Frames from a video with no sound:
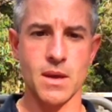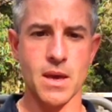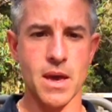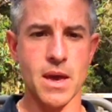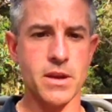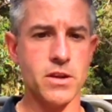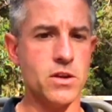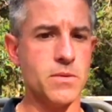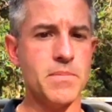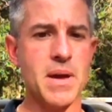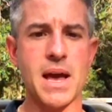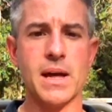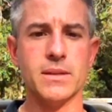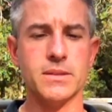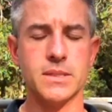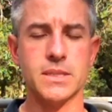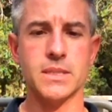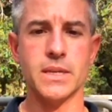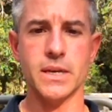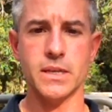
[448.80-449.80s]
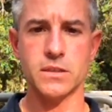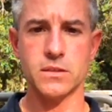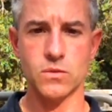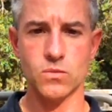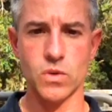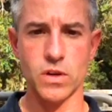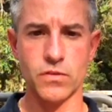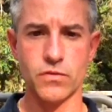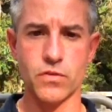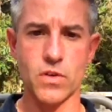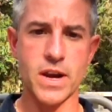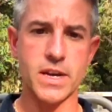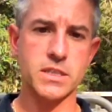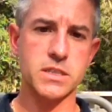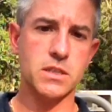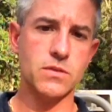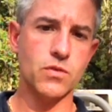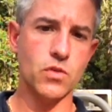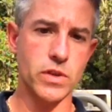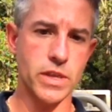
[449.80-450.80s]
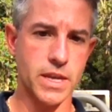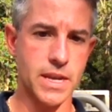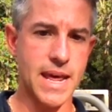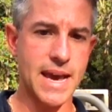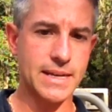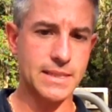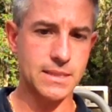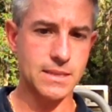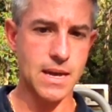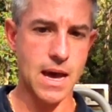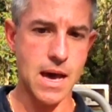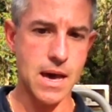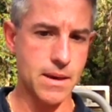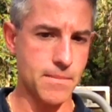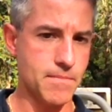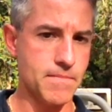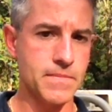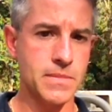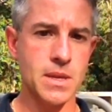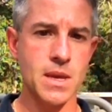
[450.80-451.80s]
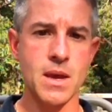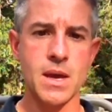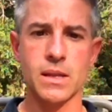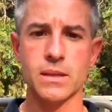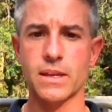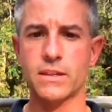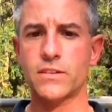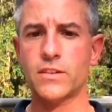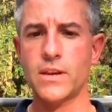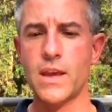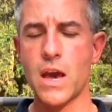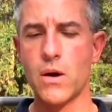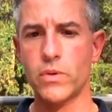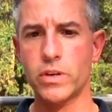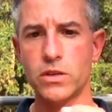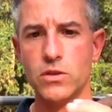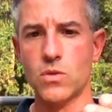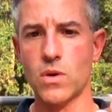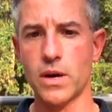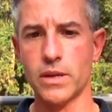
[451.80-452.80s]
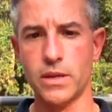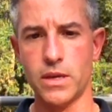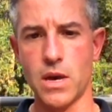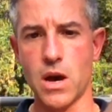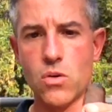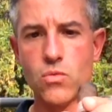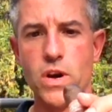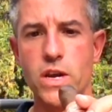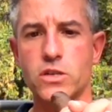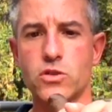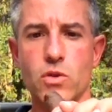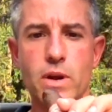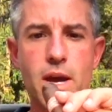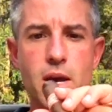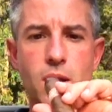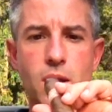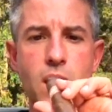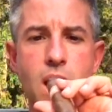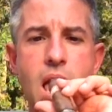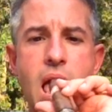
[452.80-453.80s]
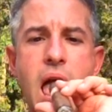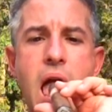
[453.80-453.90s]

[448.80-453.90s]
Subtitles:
and your palate's nice and refreshed for the next time. Let's see how we do on the retrohale.